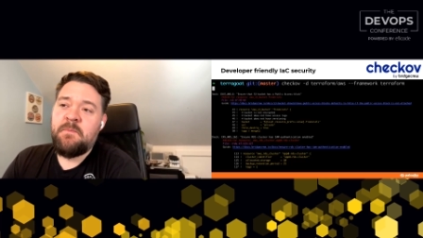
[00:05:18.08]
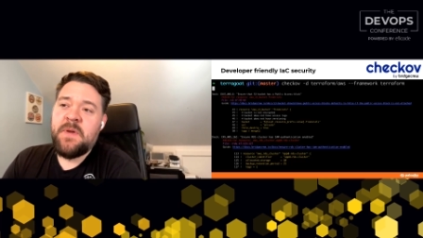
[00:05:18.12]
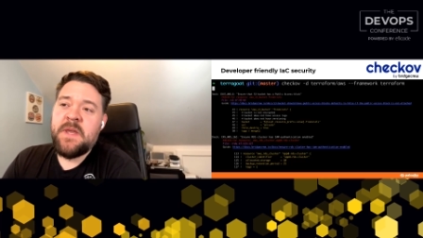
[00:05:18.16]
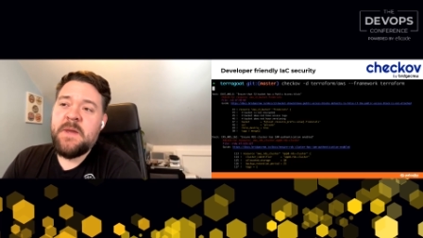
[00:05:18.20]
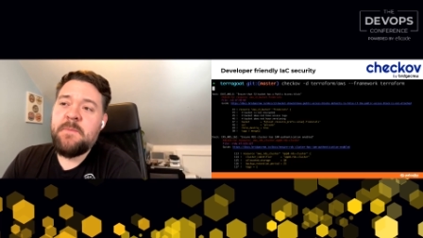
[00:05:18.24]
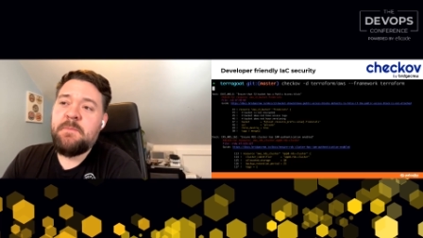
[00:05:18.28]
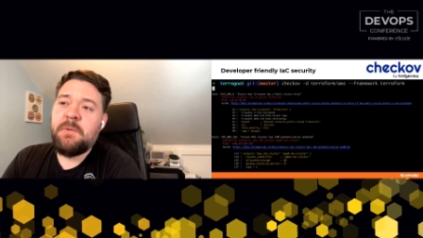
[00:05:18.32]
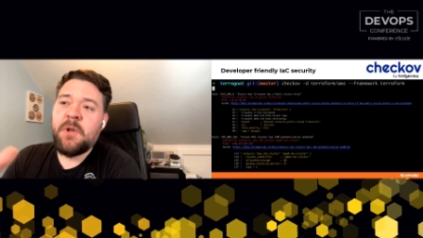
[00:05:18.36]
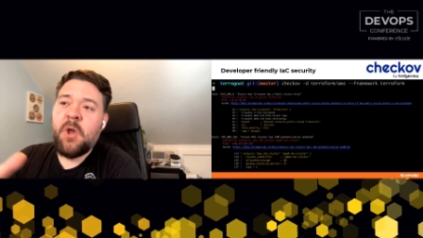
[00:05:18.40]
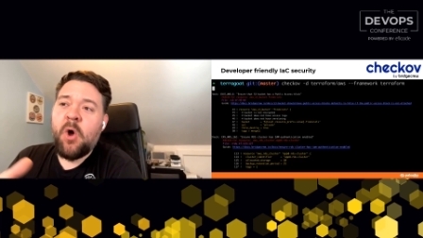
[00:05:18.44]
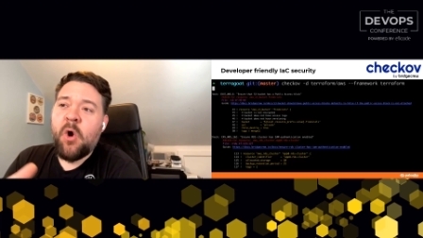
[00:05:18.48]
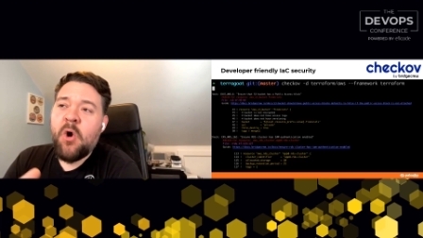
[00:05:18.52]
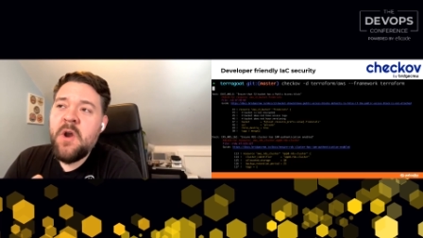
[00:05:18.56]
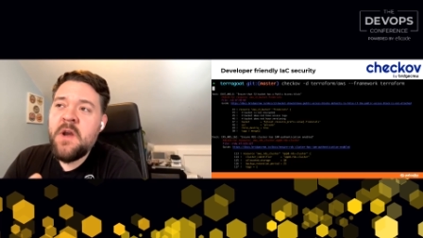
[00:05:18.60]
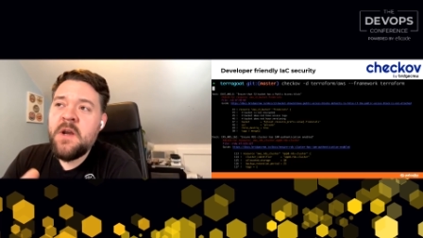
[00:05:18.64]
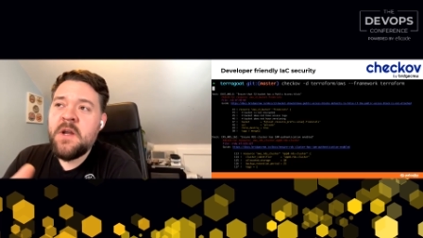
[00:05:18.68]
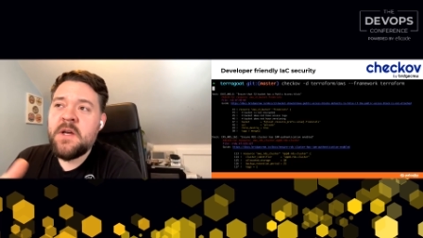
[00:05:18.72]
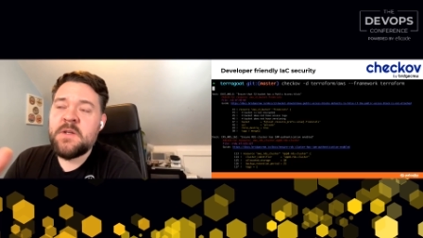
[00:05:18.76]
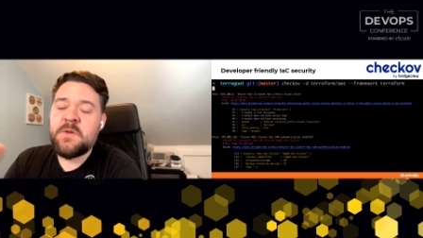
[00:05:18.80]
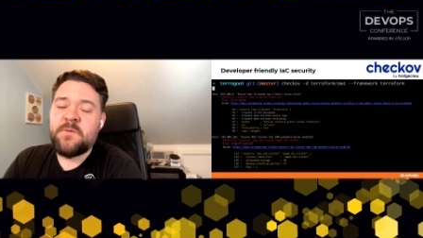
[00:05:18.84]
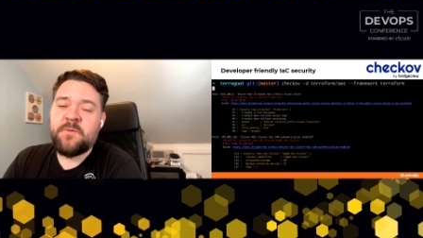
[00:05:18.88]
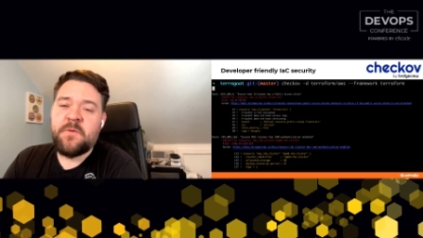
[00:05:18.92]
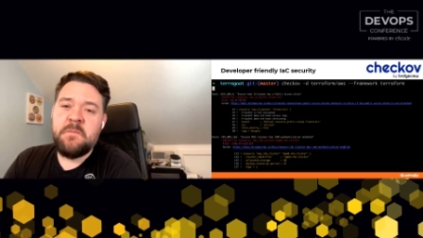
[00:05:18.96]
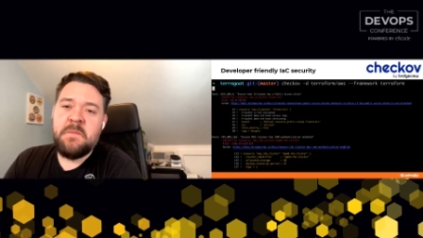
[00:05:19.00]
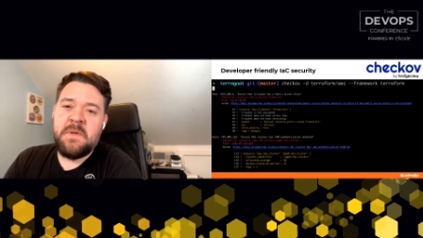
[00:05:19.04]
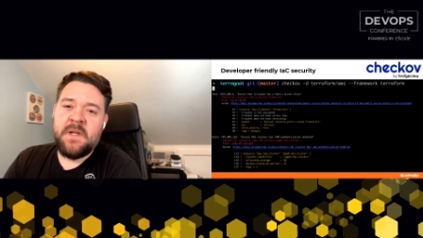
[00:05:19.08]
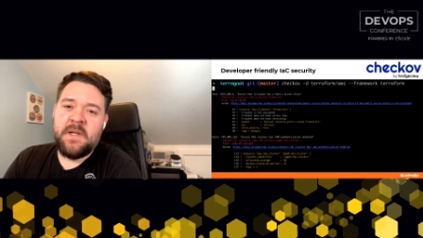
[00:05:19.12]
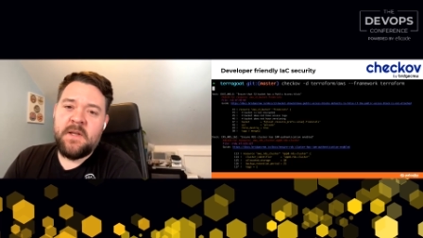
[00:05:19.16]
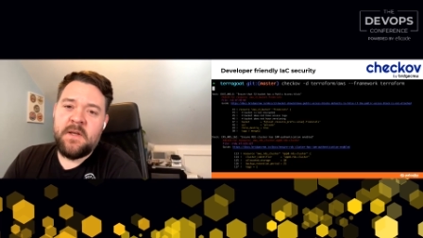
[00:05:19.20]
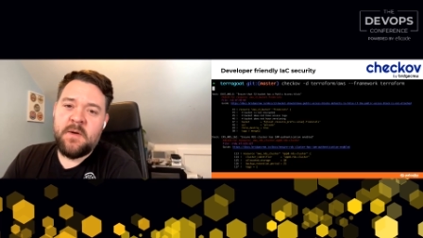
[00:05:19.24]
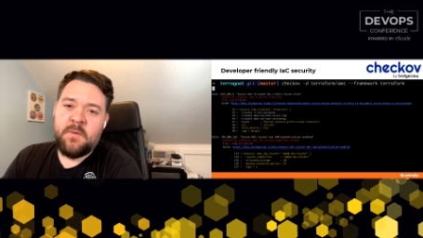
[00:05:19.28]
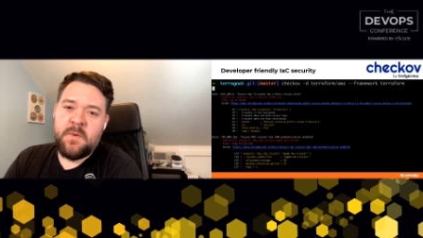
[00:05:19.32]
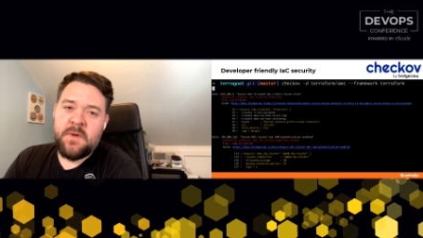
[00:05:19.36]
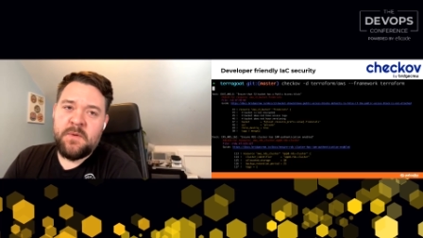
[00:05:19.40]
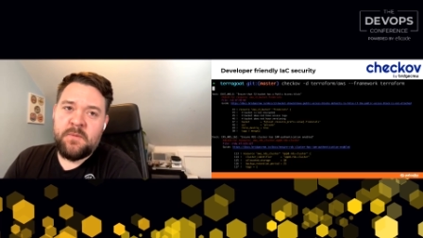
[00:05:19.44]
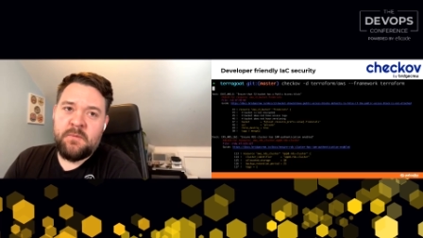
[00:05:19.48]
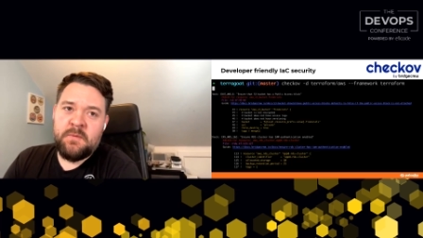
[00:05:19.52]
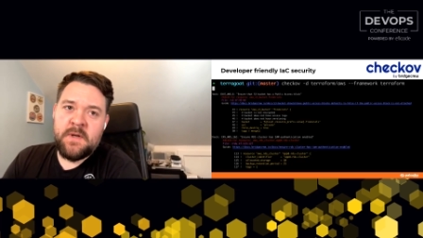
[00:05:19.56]
People aren't as
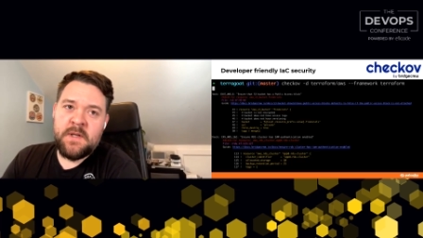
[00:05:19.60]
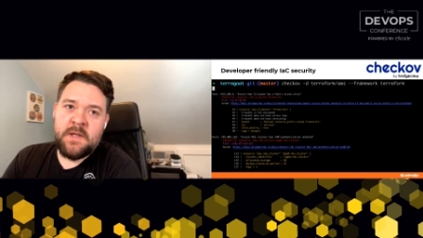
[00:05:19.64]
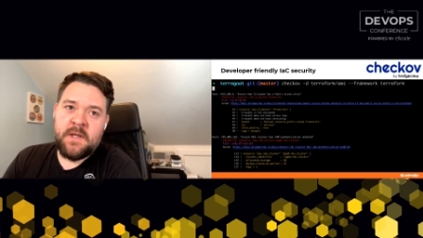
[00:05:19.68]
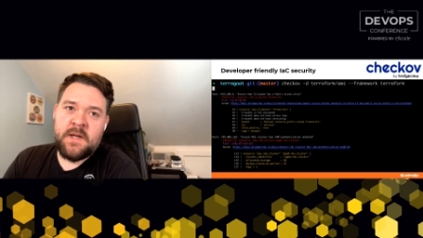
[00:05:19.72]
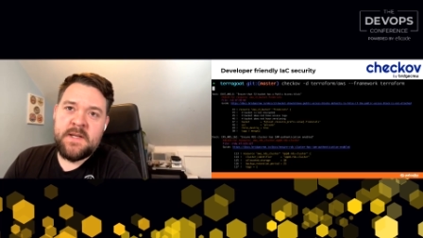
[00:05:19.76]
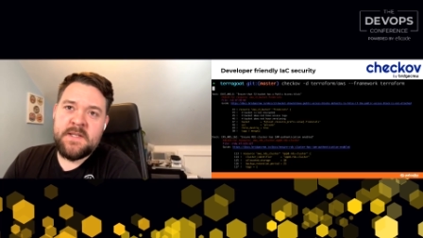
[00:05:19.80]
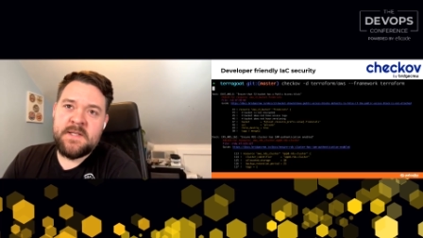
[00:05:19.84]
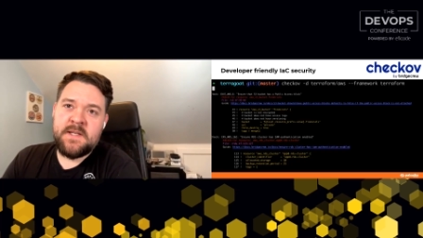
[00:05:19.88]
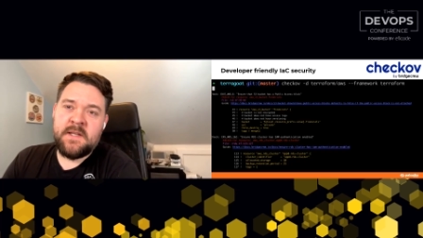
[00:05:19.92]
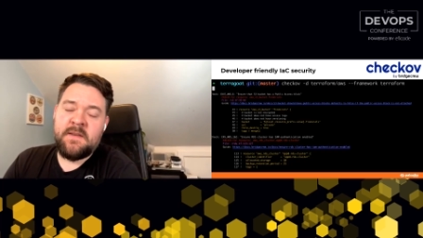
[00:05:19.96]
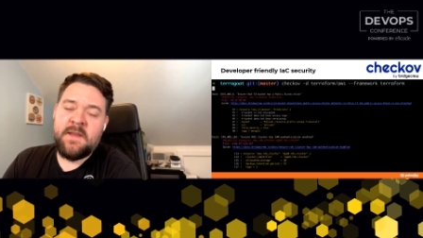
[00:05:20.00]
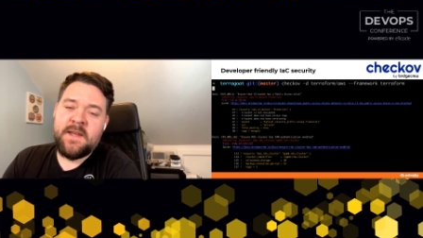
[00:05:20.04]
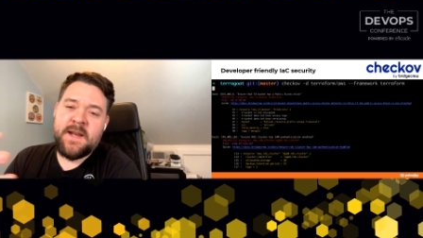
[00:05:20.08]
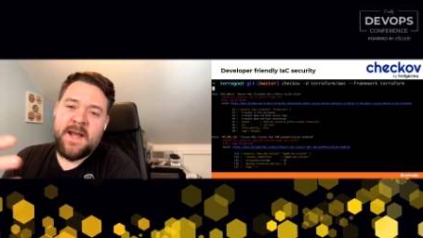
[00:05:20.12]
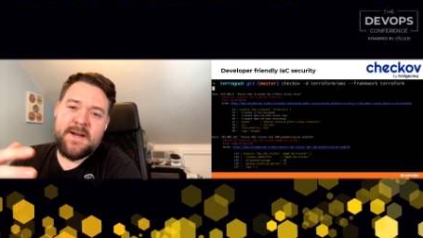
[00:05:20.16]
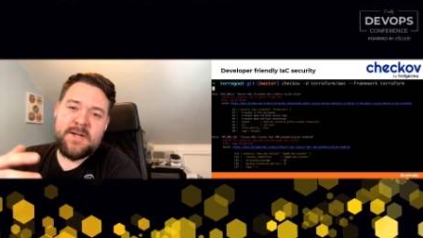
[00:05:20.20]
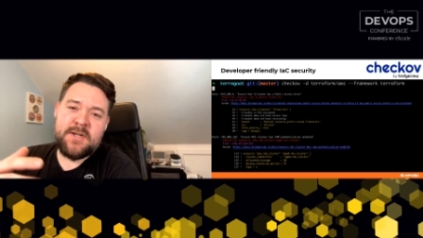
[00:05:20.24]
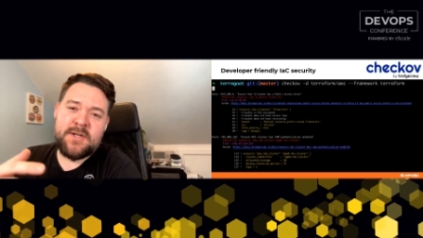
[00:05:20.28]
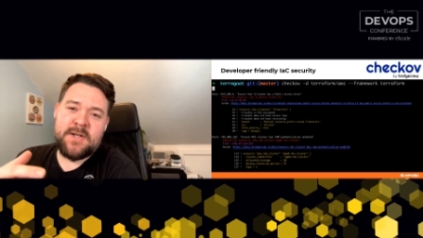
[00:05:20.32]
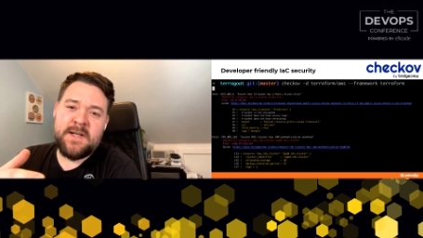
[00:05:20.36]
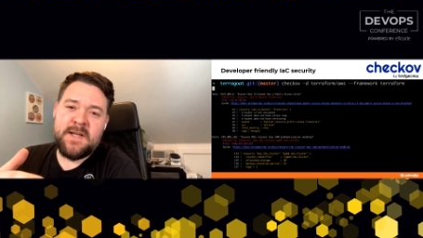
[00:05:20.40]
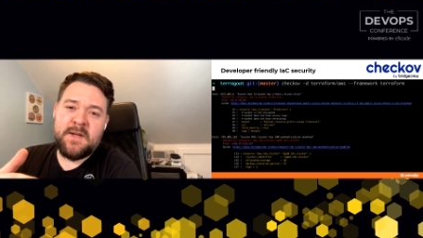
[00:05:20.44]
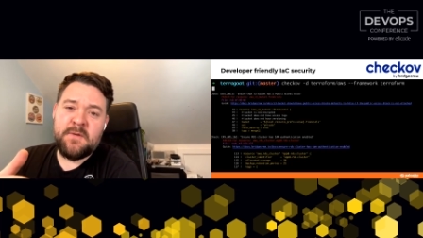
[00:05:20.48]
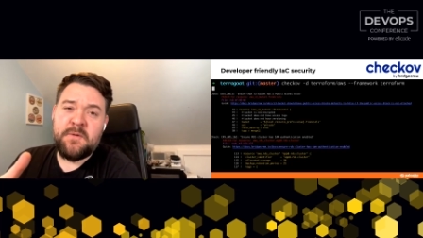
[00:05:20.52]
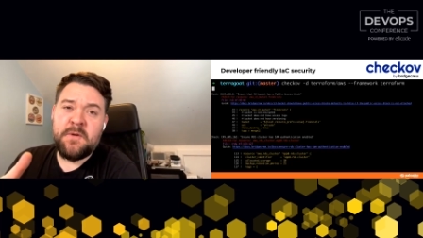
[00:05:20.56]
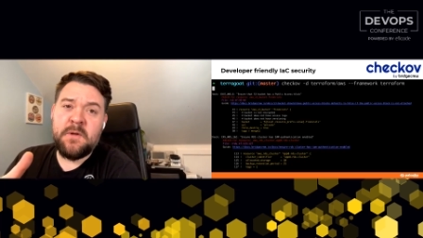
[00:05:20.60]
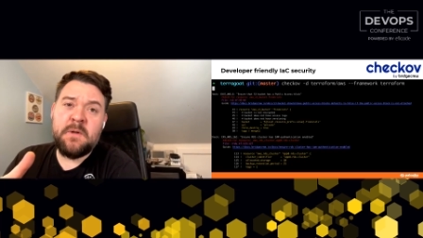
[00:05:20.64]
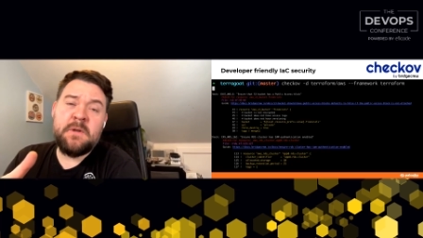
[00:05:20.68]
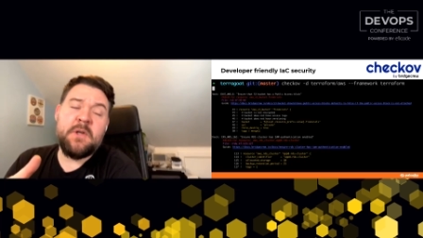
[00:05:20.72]
familiar with realizing that actually,